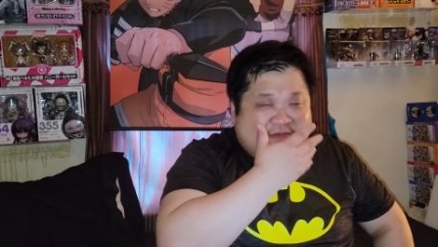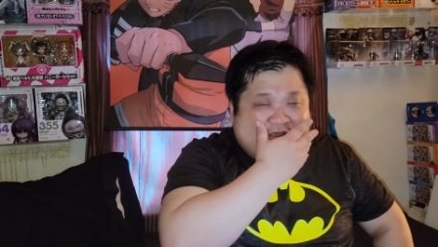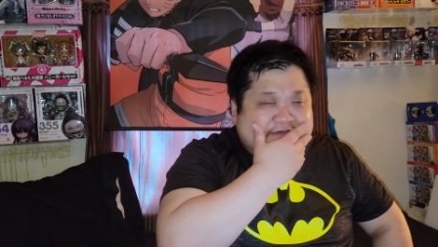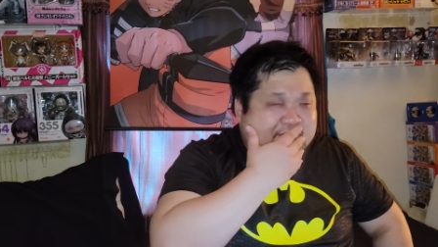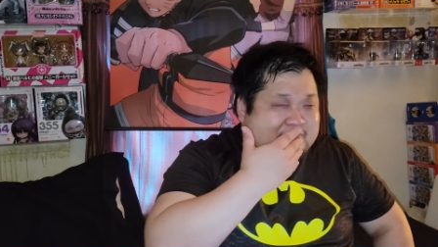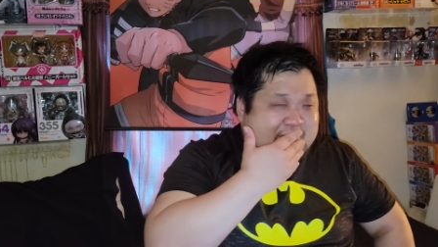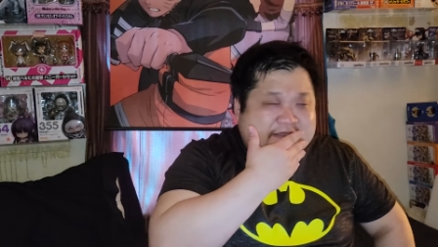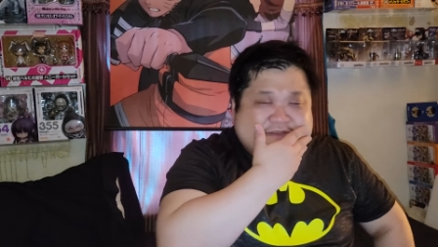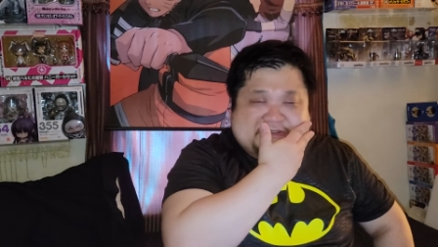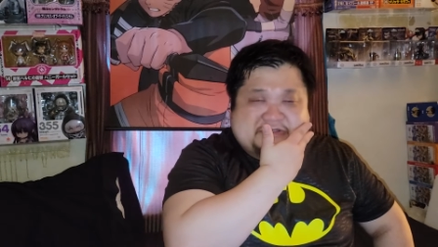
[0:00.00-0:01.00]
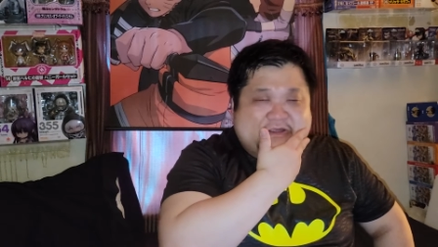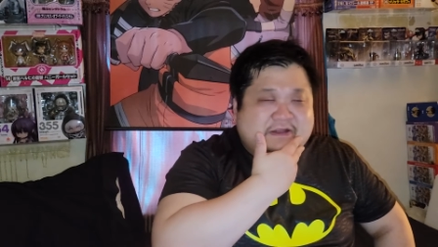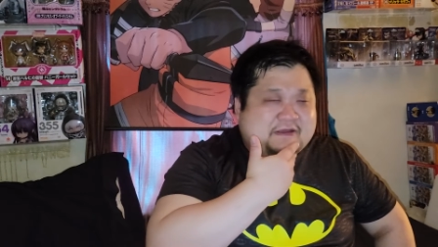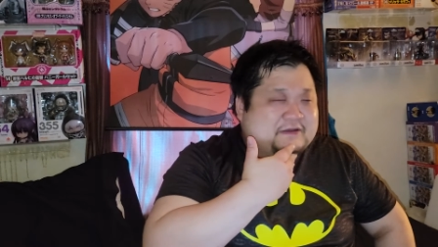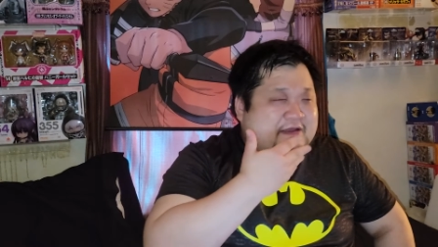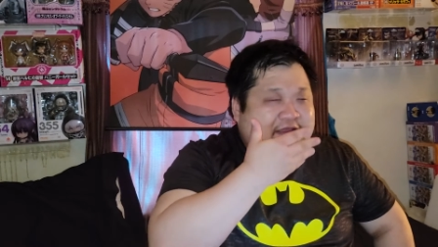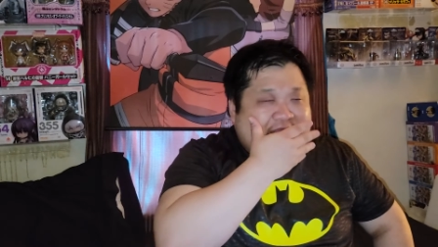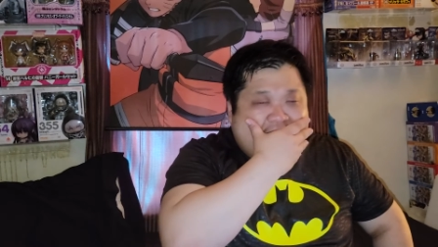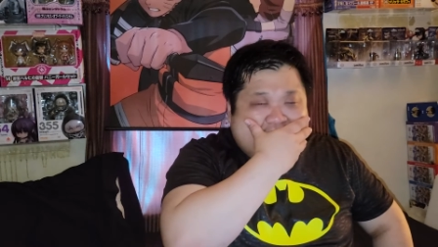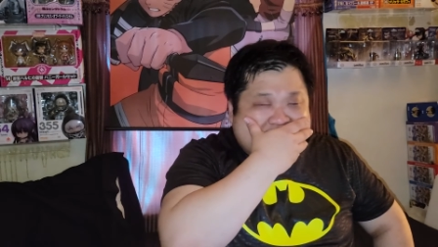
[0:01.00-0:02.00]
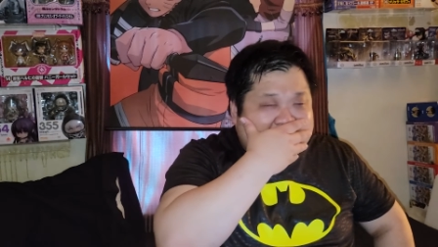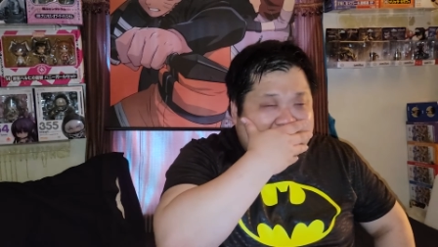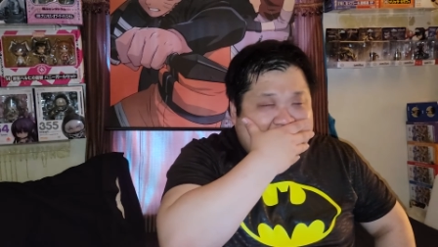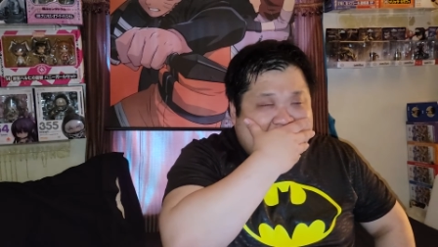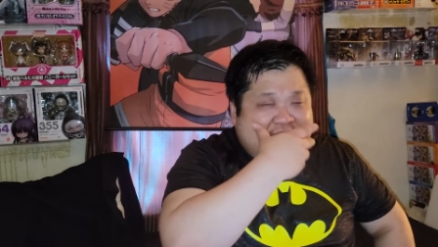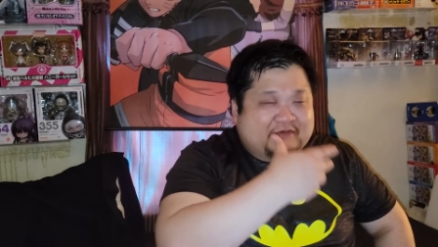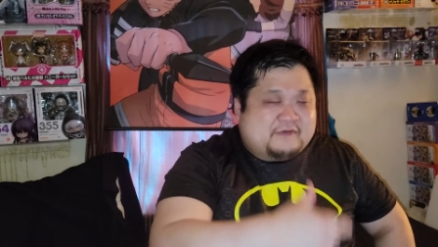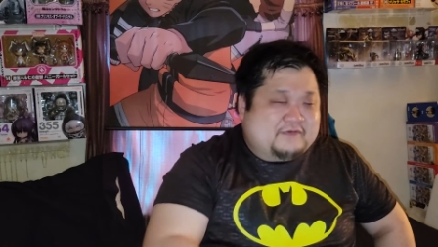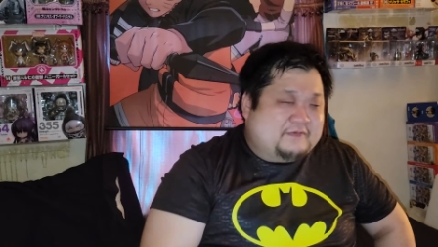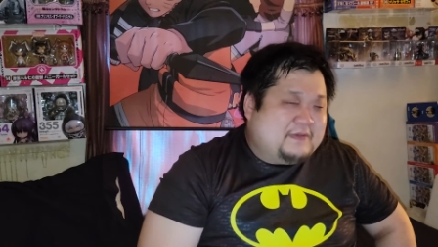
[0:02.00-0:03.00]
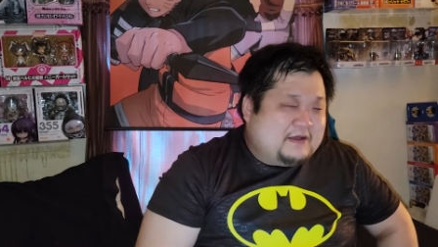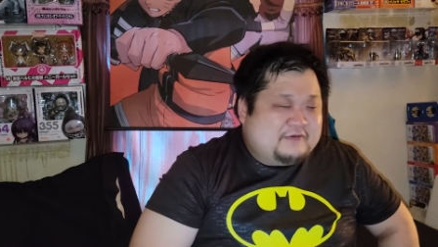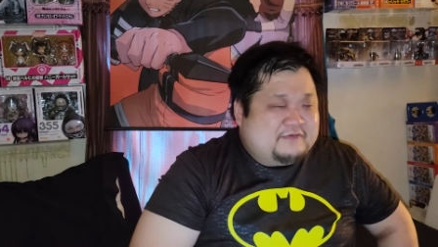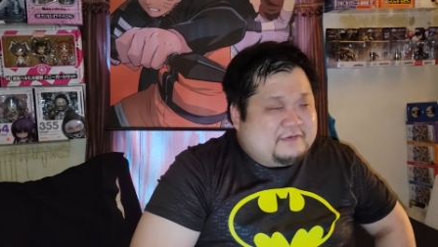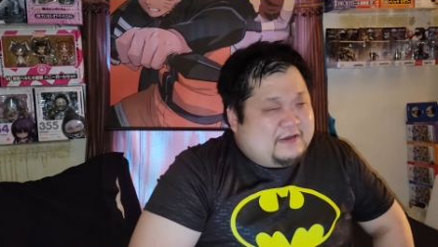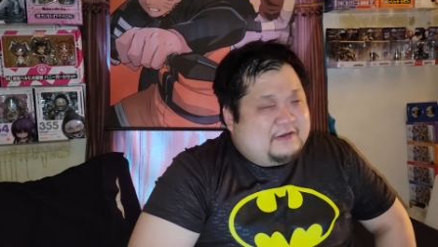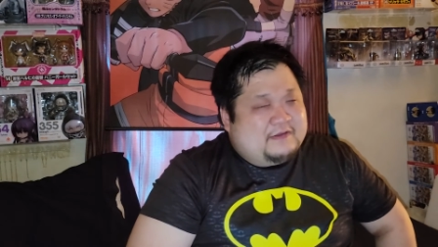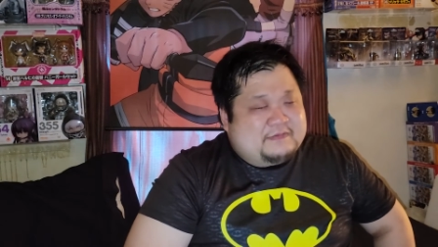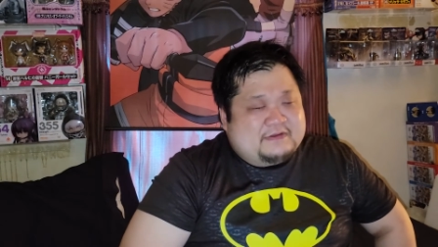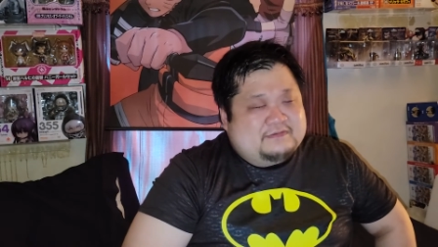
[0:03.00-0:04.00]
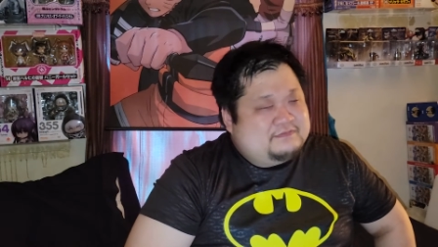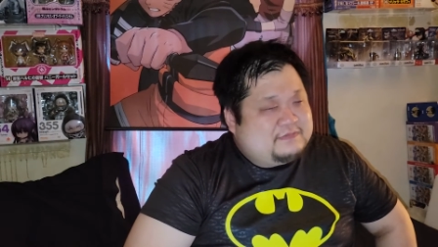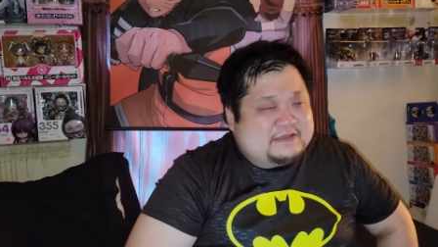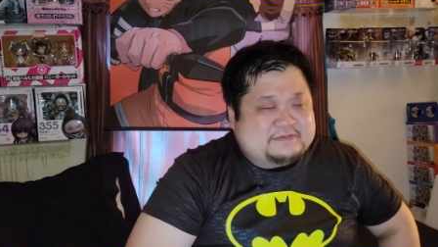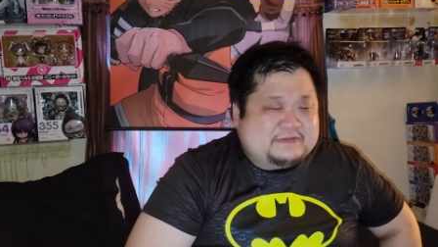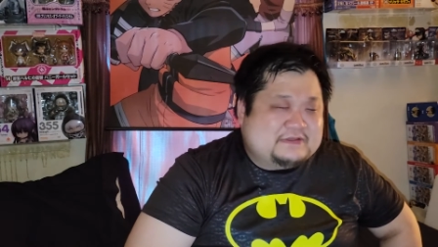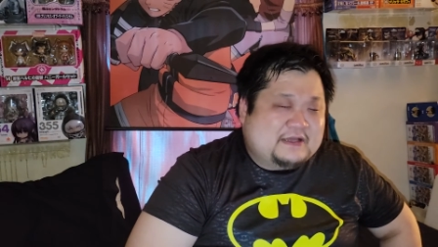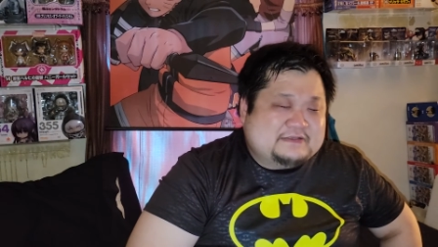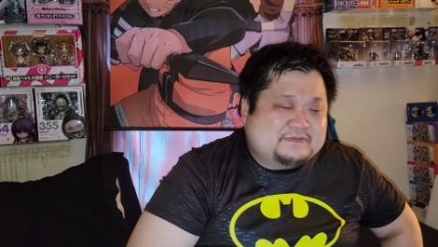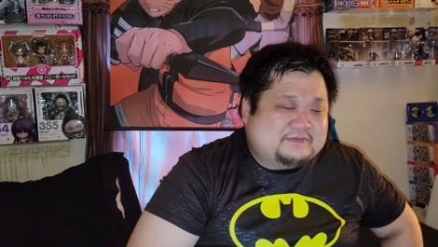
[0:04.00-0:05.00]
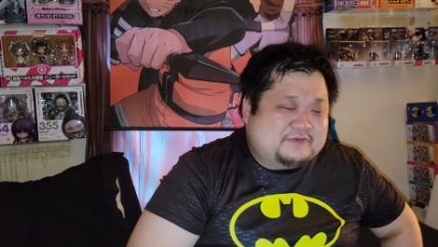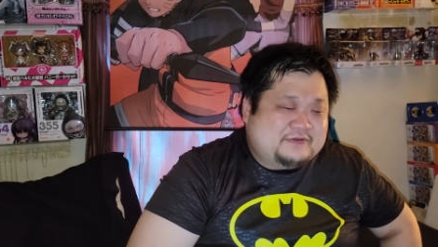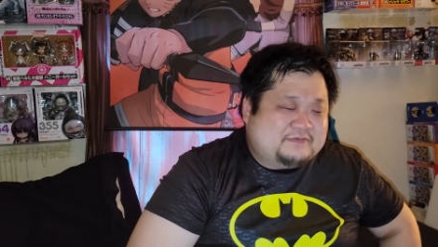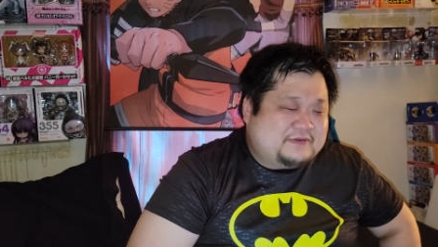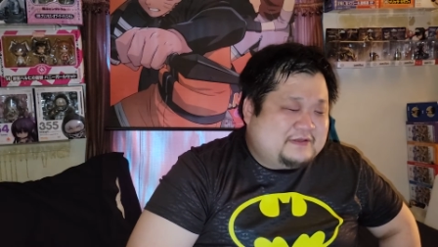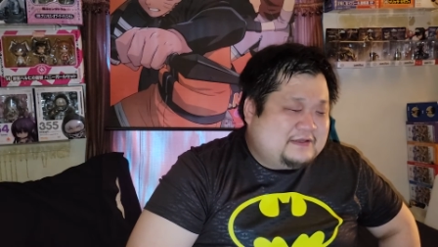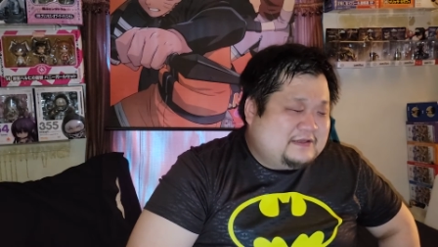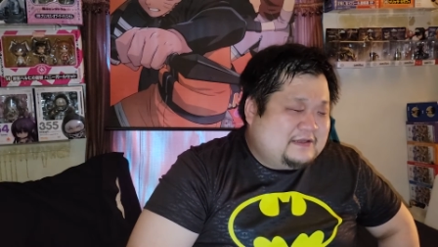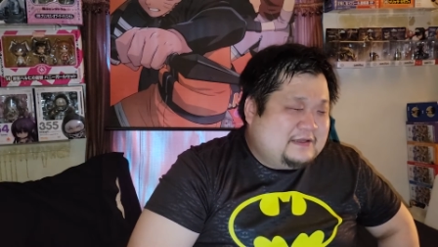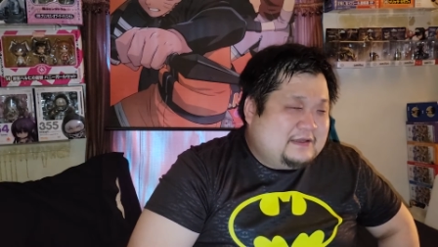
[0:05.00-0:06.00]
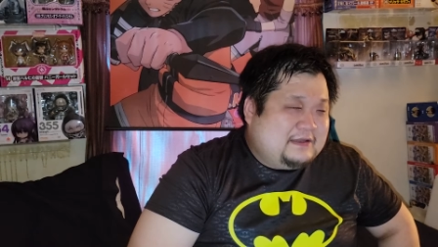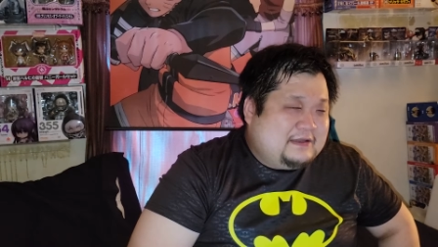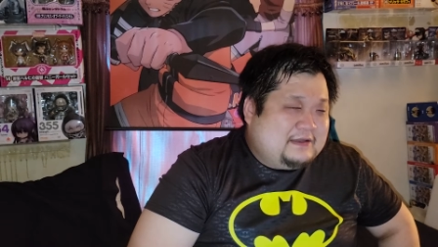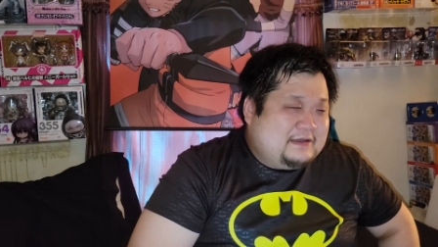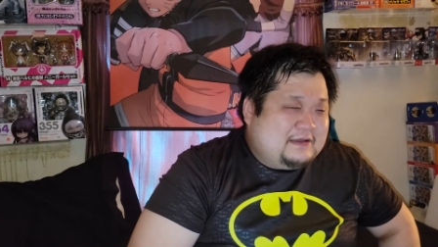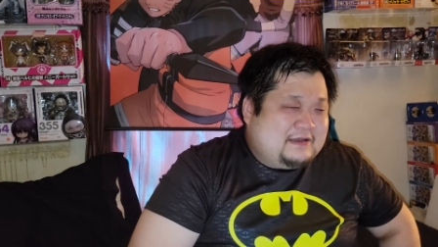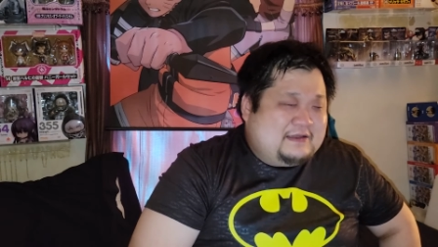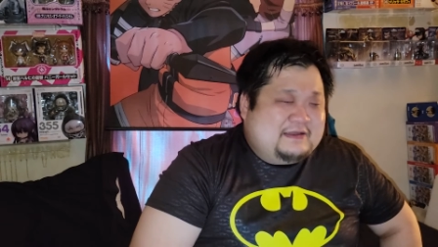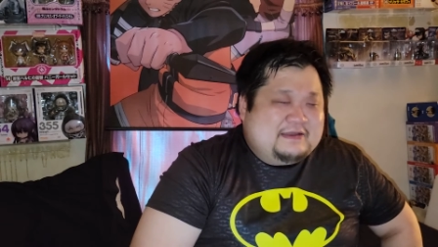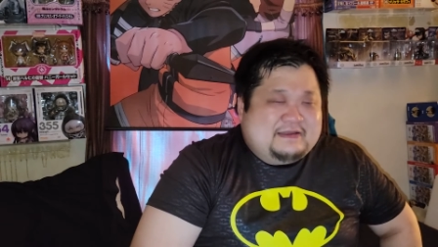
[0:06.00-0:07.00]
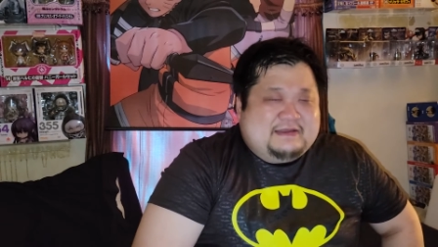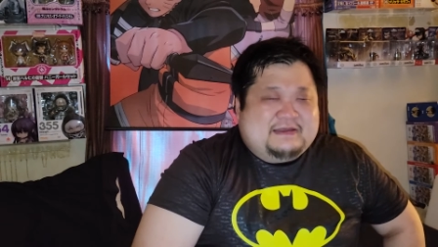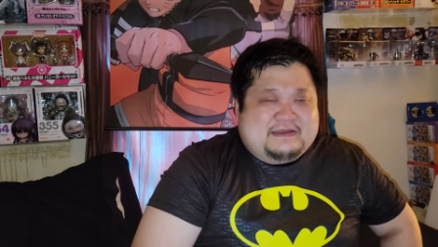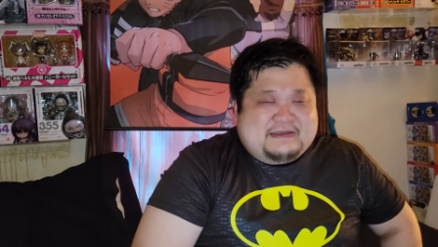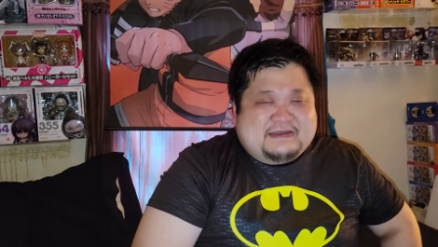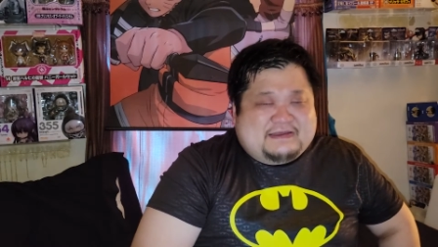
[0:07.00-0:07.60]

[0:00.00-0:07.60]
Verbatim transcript: Might as well paint your, you know, have some kind of covering over your mouth area, but that's besides the point. But